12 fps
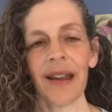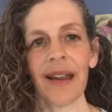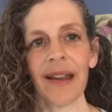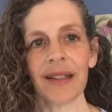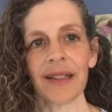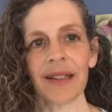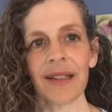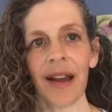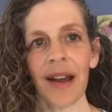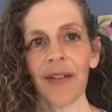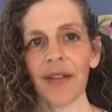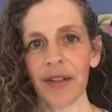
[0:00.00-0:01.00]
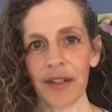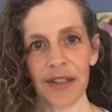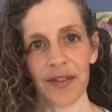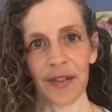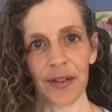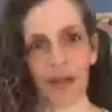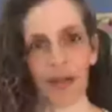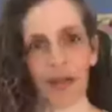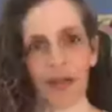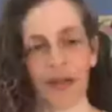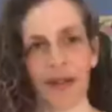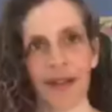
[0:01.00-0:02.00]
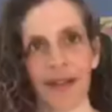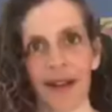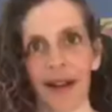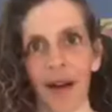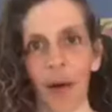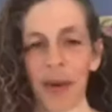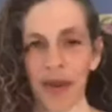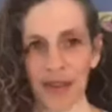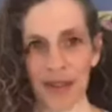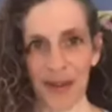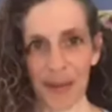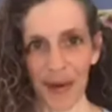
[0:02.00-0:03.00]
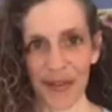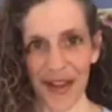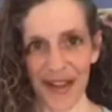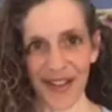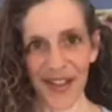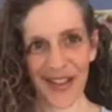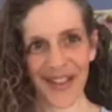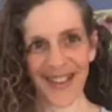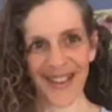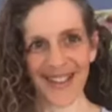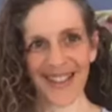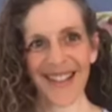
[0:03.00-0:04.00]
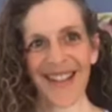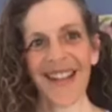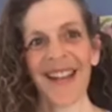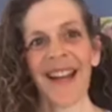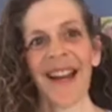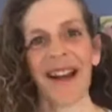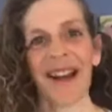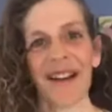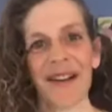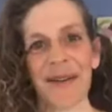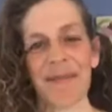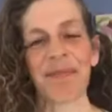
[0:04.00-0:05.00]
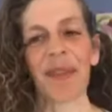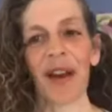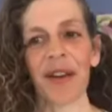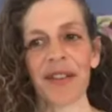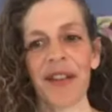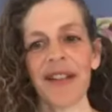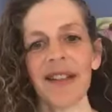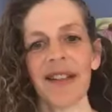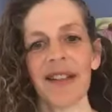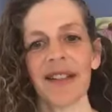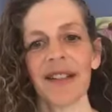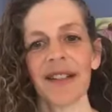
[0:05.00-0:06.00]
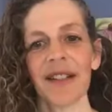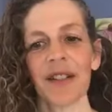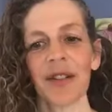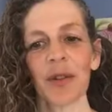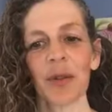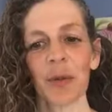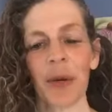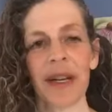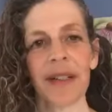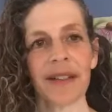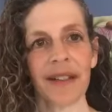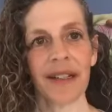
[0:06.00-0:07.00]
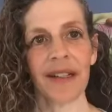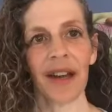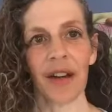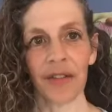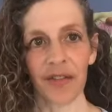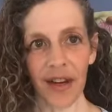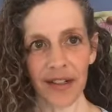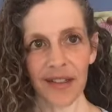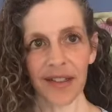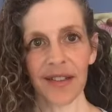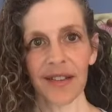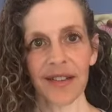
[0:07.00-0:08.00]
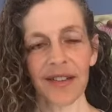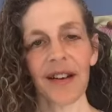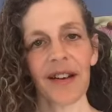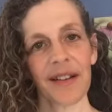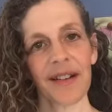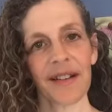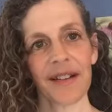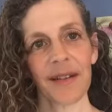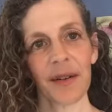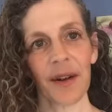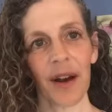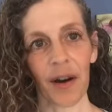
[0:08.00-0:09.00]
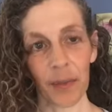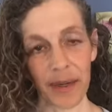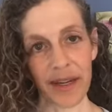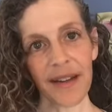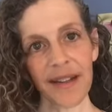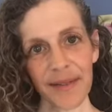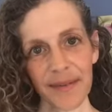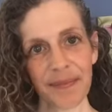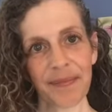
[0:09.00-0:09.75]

And I have a very different opinion about that. Our thinking greatly affects our being.